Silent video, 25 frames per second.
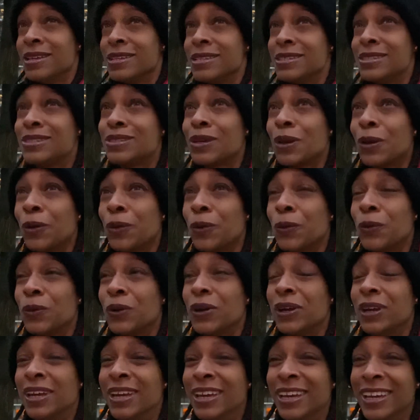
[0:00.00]
So,
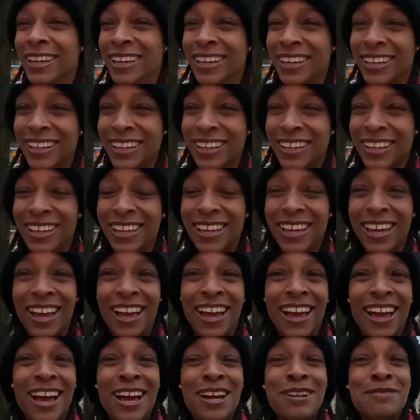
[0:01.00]

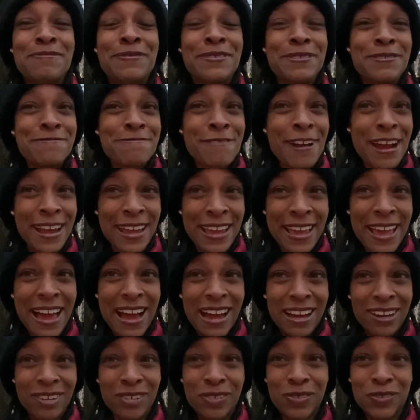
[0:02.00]
but right
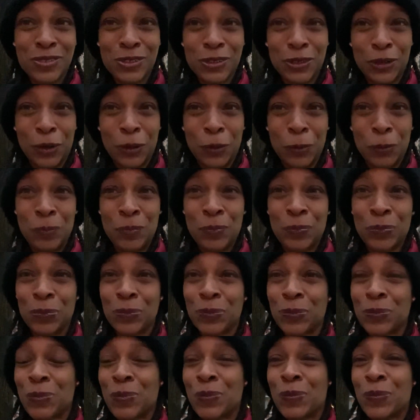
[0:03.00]
after
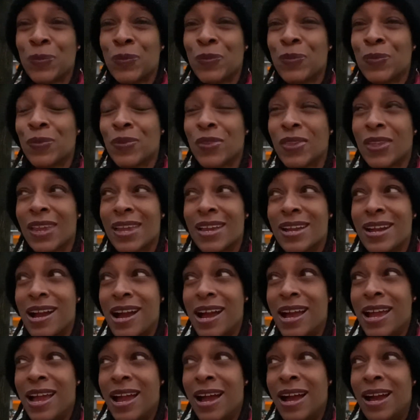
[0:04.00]

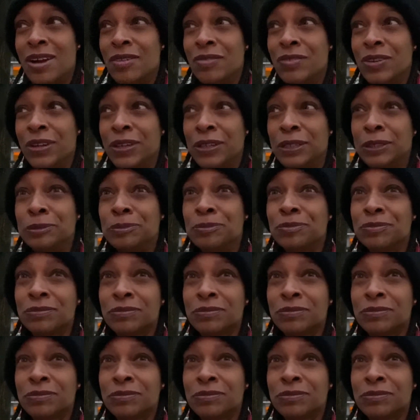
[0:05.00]
I have him,